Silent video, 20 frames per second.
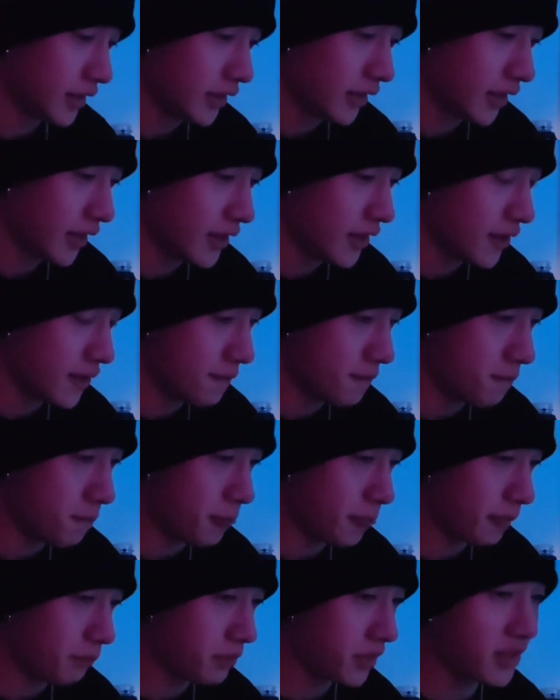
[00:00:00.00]

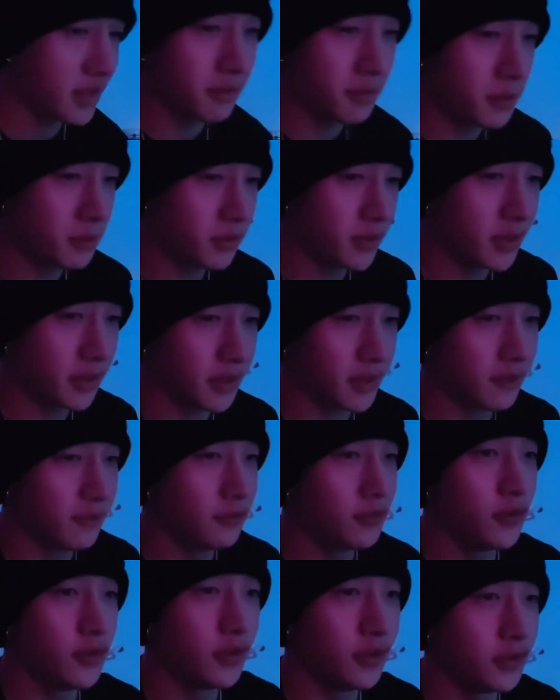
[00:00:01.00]
But I think people get
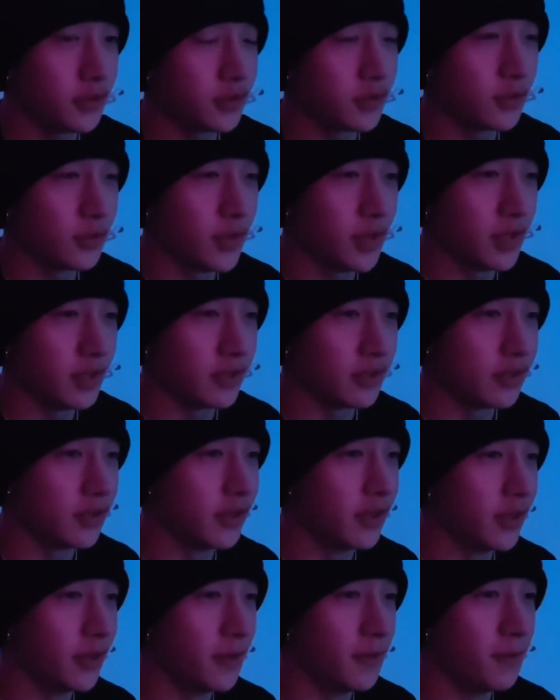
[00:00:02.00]
confused with the
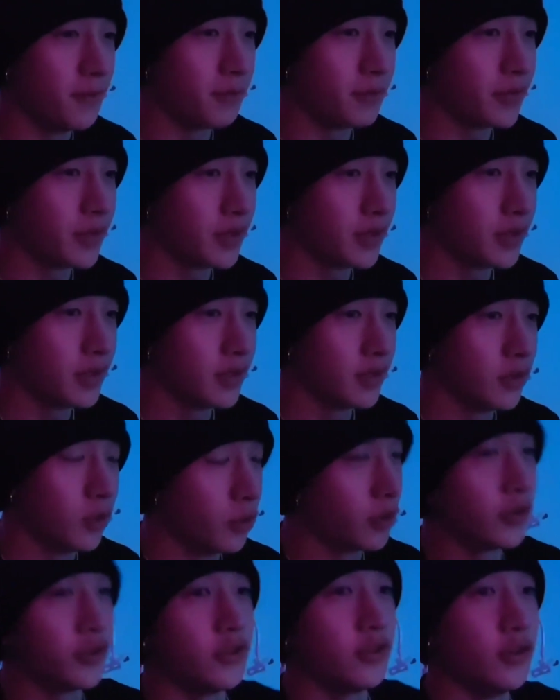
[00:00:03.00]
term
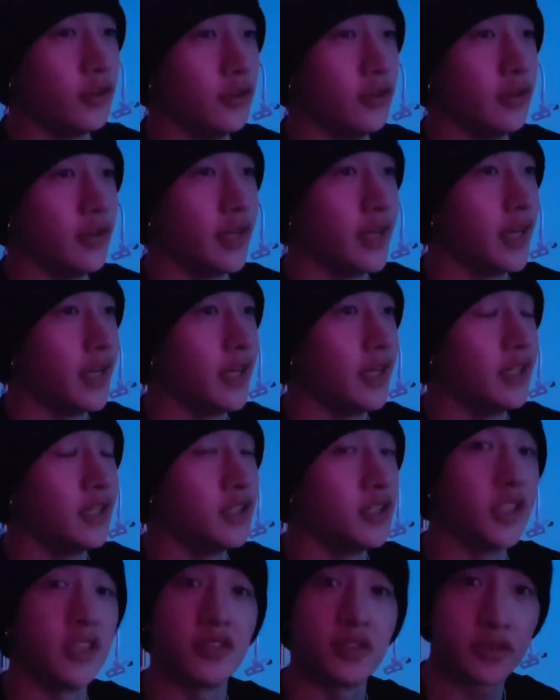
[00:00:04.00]
autotune and
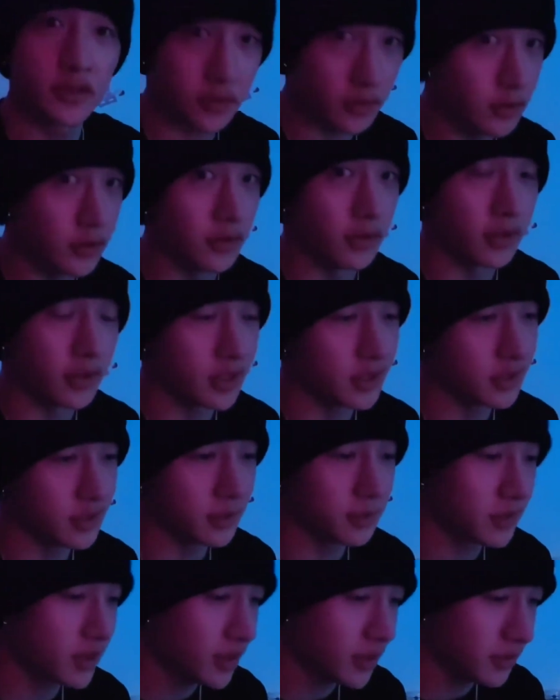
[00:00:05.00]
just tuned, because
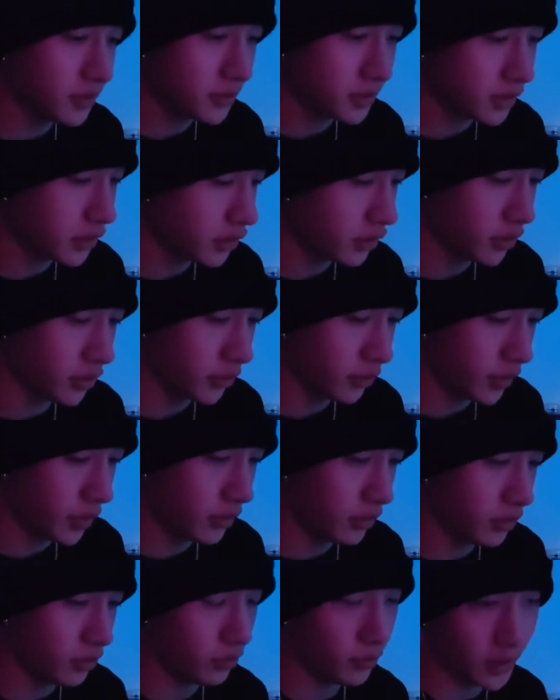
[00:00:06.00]
sometimes
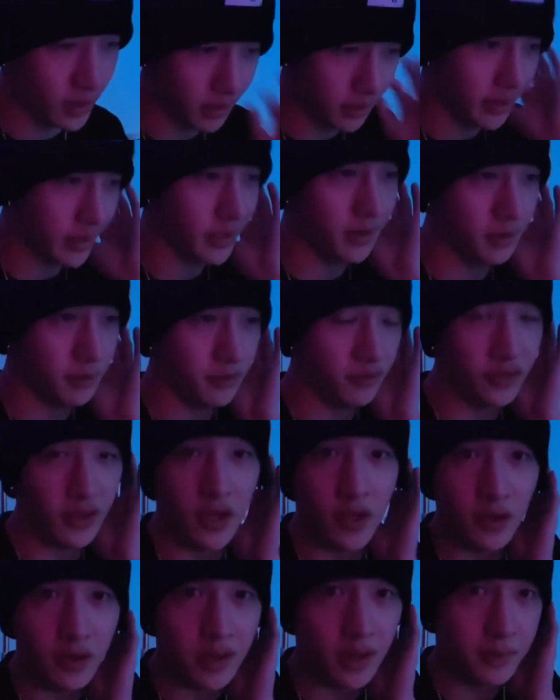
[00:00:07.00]
when like a
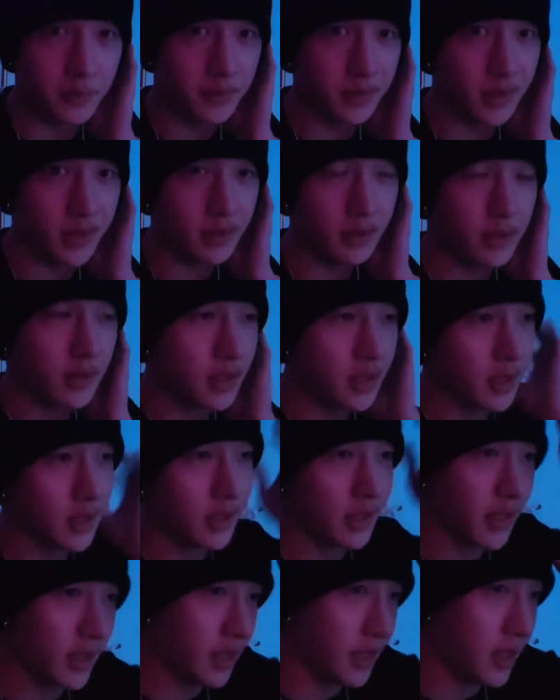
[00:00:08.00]
video comes out
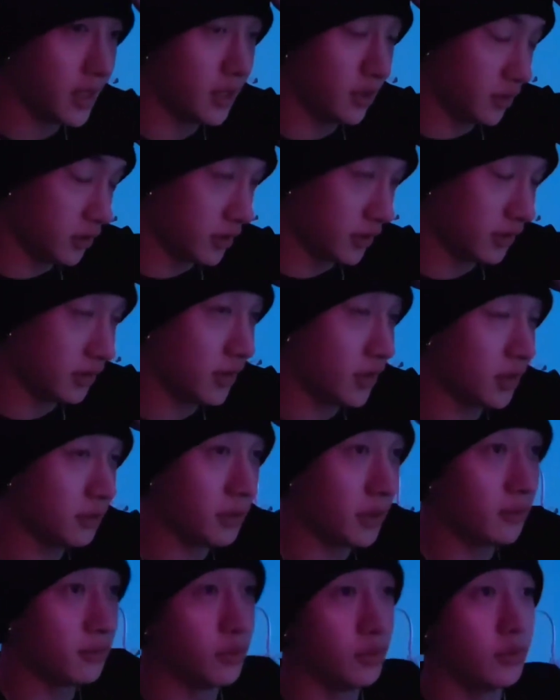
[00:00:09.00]
and then you can see the
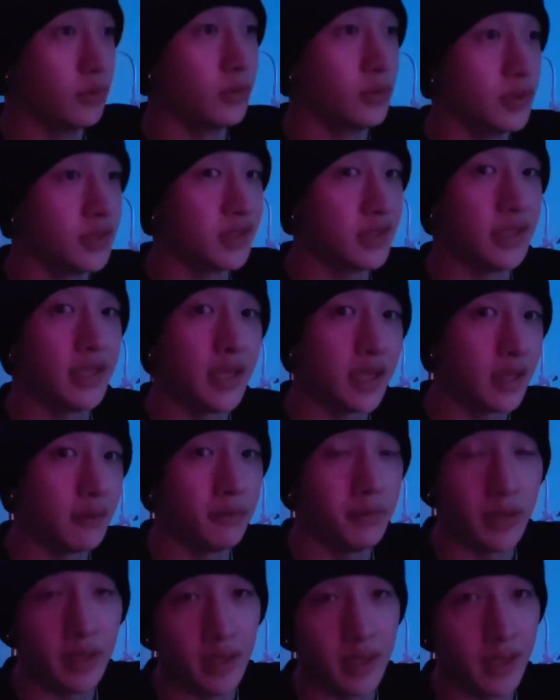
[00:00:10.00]
people singing,
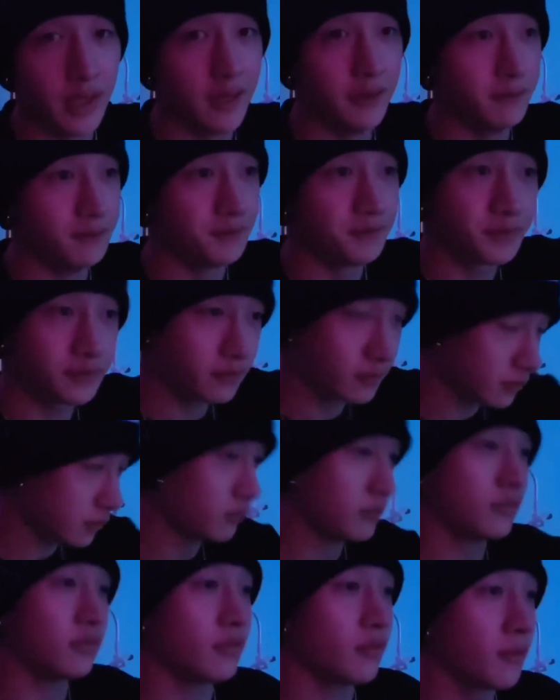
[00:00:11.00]
but
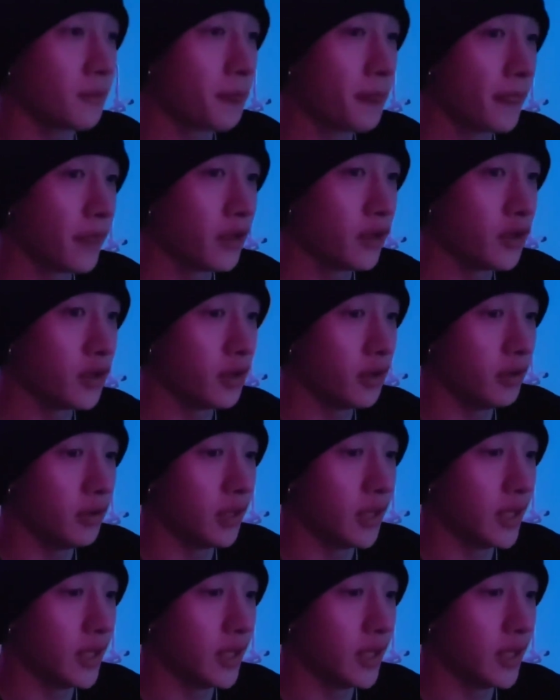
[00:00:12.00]
you know